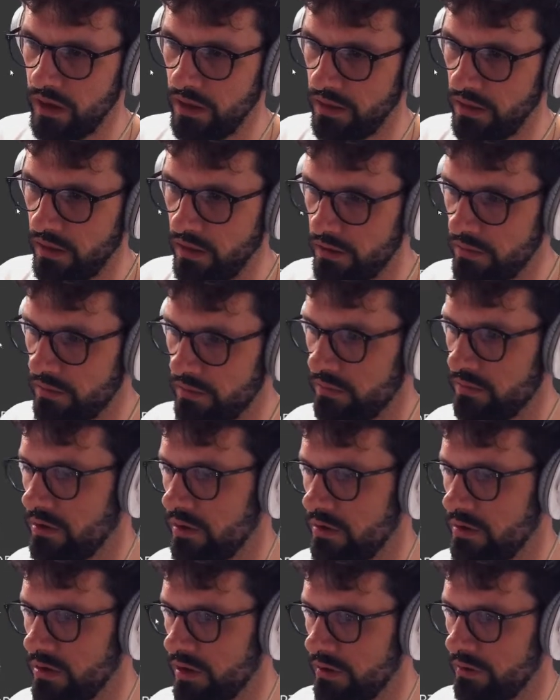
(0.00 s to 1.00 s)
thought,
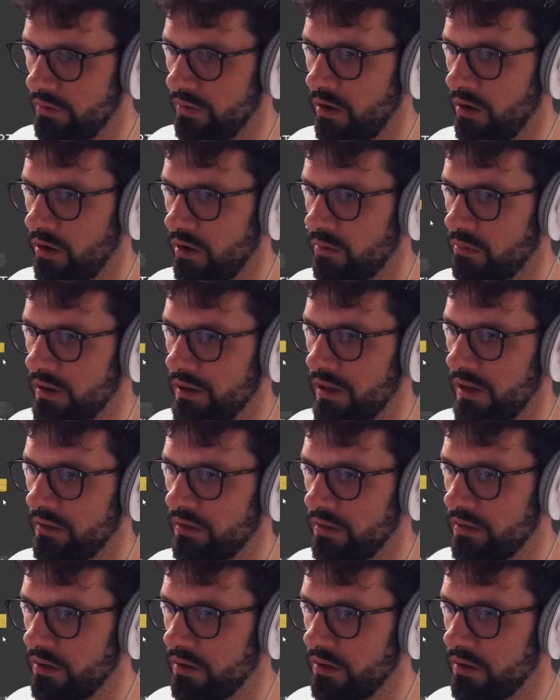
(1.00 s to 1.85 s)
should just work, but it doesn't.